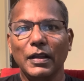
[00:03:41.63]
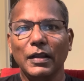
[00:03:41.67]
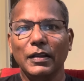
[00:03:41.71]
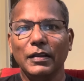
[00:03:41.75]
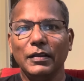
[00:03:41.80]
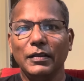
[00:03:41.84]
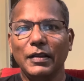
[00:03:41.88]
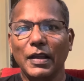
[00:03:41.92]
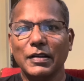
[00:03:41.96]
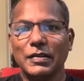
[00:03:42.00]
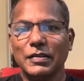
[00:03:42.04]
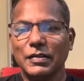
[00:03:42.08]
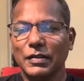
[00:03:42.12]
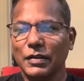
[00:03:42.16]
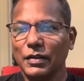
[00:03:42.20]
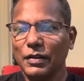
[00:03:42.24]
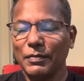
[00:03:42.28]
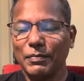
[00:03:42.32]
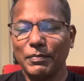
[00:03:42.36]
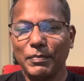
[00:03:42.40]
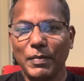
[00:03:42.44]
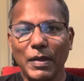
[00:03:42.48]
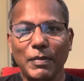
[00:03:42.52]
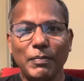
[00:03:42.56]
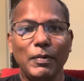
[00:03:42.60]
that
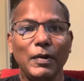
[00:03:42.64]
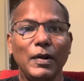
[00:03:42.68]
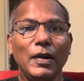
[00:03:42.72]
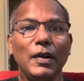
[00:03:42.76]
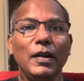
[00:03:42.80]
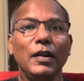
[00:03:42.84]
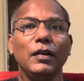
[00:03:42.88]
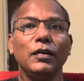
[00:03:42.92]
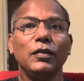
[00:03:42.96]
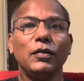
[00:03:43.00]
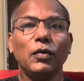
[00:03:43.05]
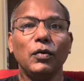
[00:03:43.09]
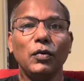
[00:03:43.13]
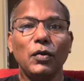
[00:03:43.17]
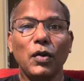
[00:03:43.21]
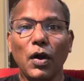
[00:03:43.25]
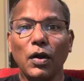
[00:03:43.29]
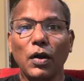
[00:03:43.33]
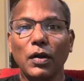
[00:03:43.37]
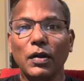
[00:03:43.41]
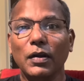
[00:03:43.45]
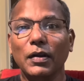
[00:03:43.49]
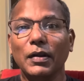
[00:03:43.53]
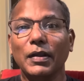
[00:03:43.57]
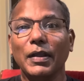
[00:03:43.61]
people no
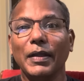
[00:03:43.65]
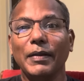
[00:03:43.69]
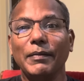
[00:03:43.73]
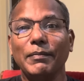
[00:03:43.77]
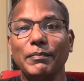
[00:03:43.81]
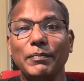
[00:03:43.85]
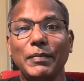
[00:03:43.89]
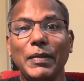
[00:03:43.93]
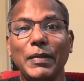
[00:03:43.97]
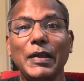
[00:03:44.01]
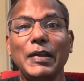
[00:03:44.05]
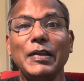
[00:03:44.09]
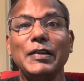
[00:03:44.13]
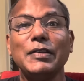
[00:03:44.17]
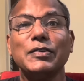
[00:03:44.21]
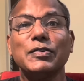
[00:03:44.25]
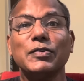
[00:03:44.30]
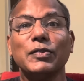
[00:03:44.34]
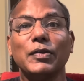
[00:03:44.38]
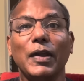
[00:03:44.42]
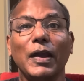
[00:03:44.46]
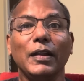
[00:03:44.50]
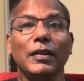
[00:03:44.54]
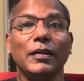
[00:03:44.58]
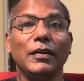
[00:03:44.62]
longer can be
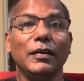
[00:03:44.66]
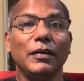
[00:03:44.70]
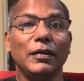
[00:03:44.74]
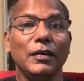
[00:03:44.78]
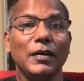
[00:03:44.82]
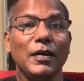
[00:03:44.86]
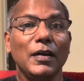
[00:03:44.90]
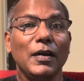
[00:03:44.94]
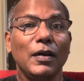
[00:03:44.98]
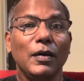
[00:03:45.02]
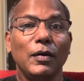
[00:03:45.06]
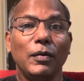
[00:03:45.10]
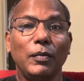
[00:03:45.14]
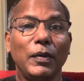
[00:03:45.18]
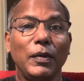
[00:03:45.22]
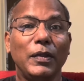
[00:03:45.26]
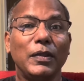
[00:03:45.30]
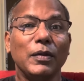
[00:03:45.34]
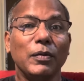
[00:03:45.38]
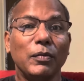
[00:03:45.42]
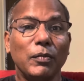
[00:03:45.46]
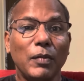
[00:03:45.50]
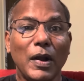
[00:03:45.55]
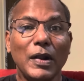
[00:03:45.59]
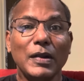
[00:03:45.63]
together with
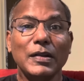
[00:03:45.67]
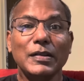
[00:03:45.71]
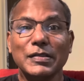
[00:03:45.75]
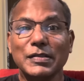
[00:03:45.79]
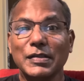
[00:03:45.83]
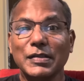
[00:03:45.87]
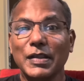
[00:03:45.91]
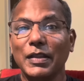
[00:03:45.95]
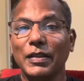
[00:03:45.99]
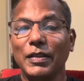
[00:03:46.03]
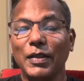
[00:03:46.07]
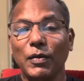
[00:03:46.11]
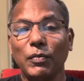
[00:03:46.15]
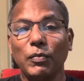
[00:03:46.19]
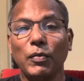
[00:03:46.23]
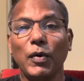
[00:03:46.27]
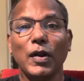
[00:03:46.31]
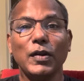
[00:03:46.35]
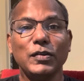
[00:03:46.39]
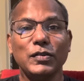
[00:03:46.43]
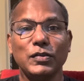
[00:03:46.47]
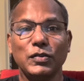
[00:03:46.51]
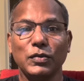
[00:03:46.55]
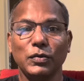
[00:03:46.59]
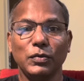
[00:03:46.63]
the ones that they
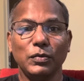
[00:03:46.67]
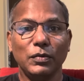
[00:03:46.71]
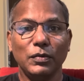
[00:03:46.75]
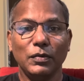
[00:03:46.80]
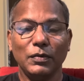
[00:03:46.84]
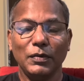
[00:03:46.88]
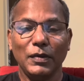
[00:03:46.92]
want to.